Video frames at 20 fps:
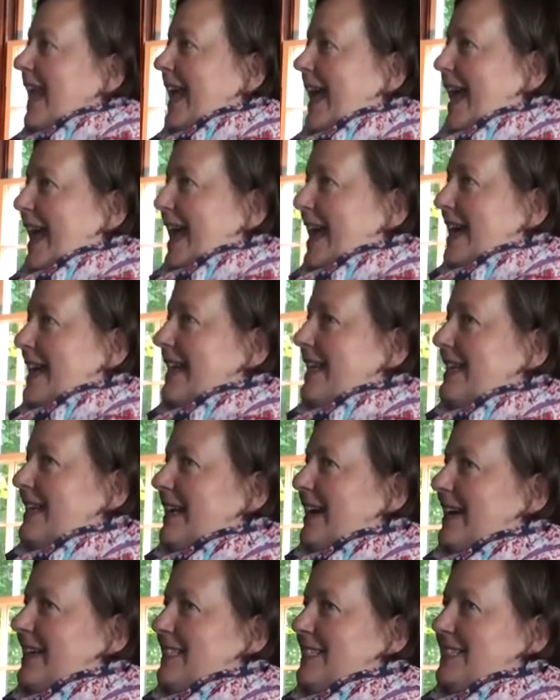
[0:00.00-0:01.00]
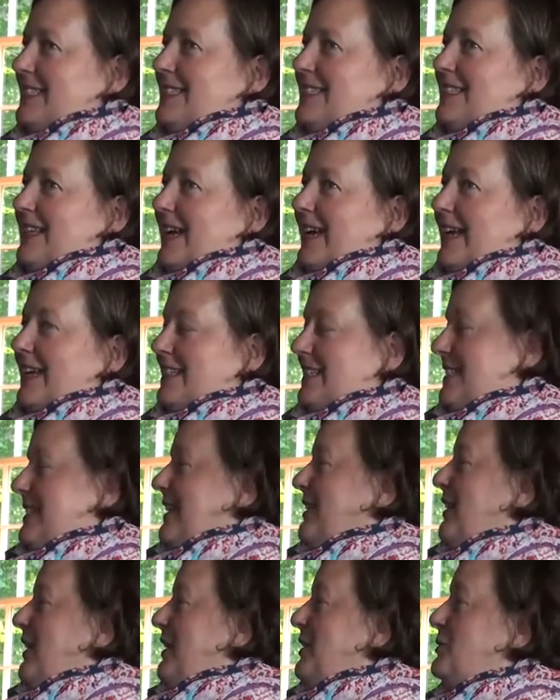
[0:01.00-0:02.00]
And I, was, I had to
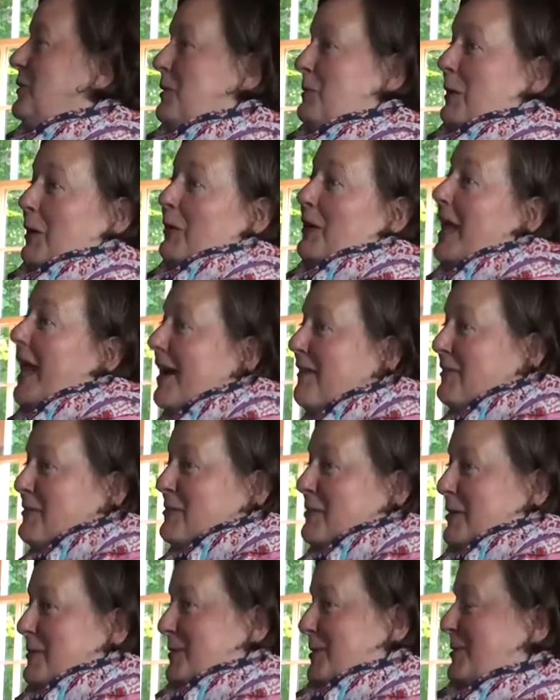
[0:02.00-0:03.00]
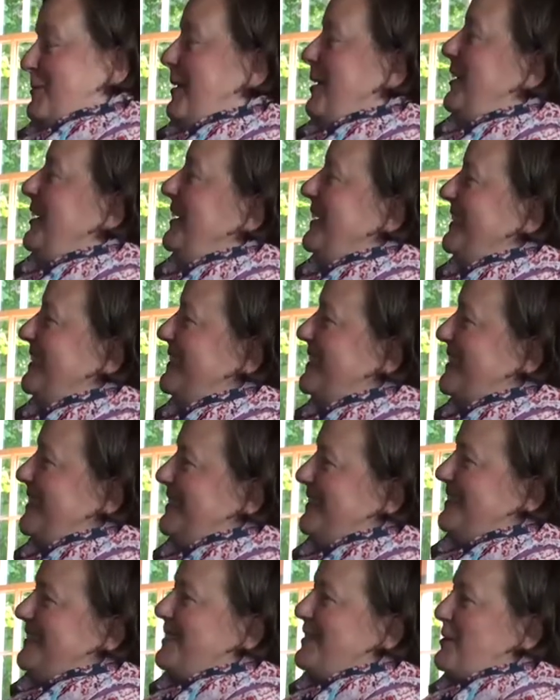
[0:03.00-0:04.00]
say to Audrey, we already have a farmer's market.
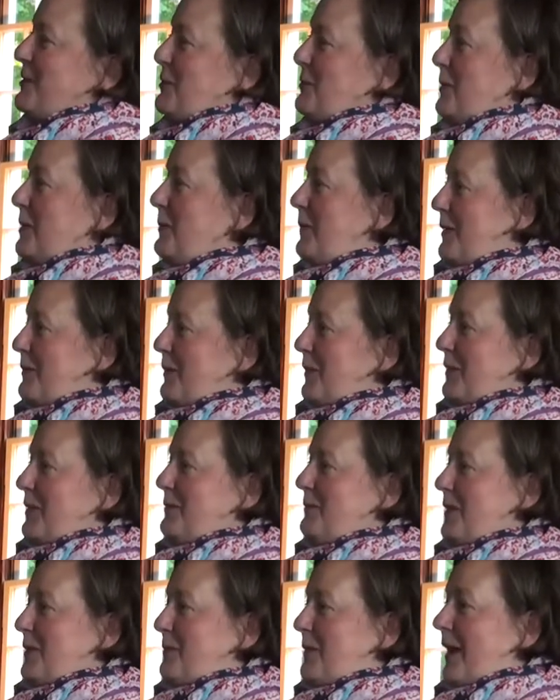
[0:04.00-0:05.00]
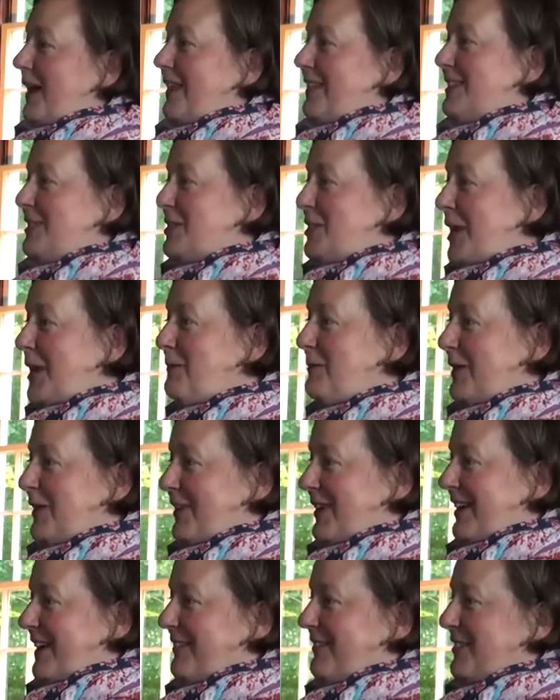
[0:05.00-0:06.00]
It's, it's the three people that meet behind the
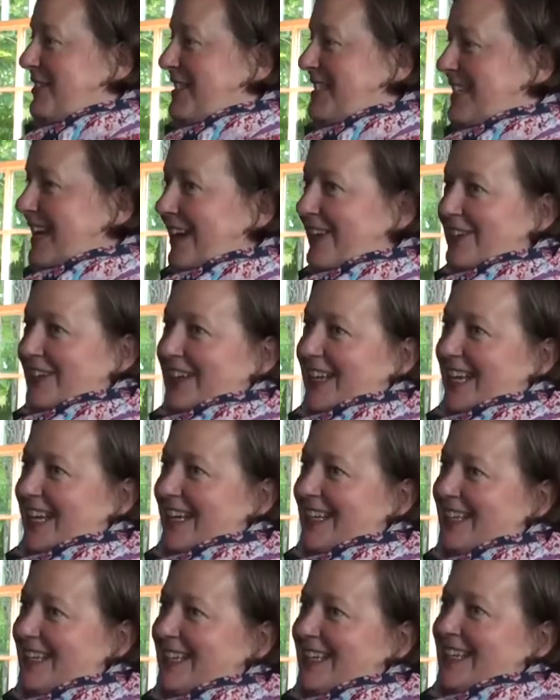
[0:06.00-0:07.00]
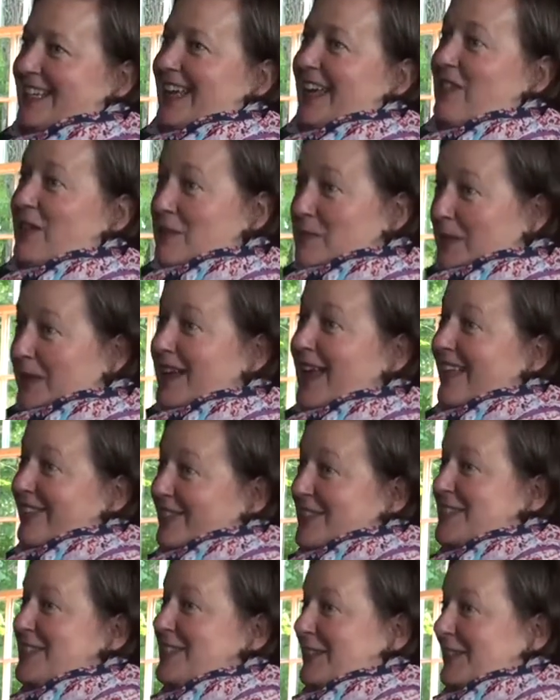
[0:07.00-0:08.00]
chamber every Saturday. And they've been
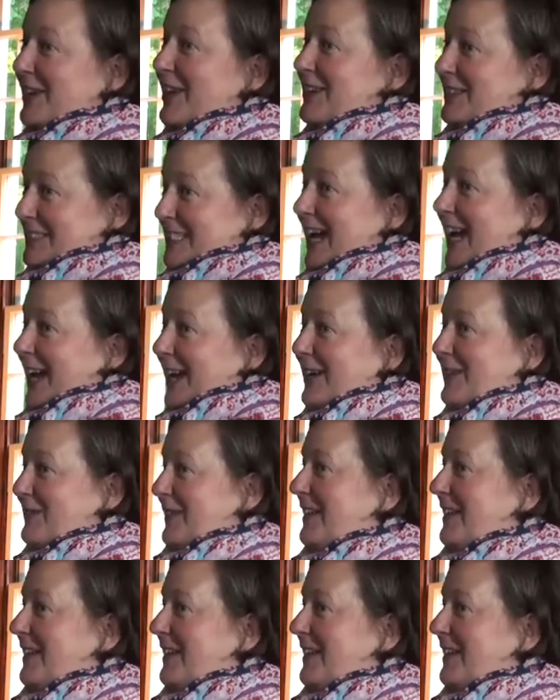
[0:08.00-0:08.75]
at this a long time.